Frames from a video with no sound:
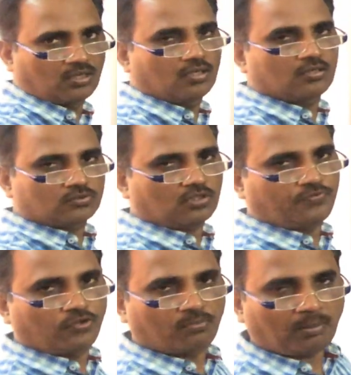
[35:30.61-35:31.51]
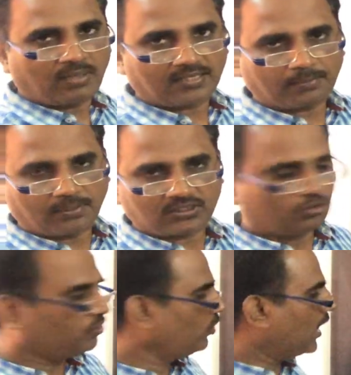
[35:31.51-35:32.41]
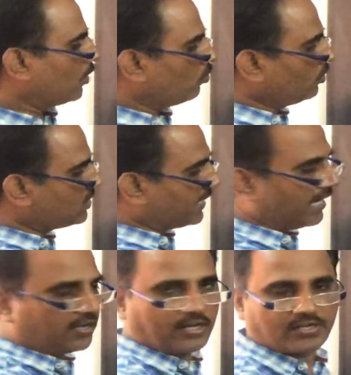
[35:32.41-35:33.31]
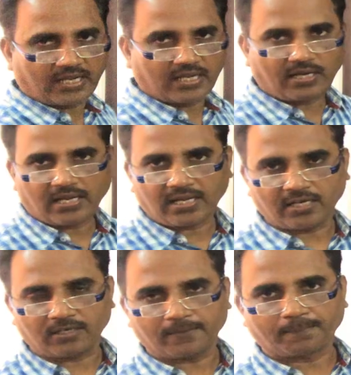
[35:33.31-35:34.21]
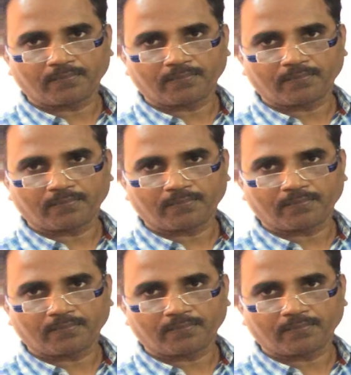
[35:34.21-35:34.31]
So if you remember that much, you need not do this calculation again and again.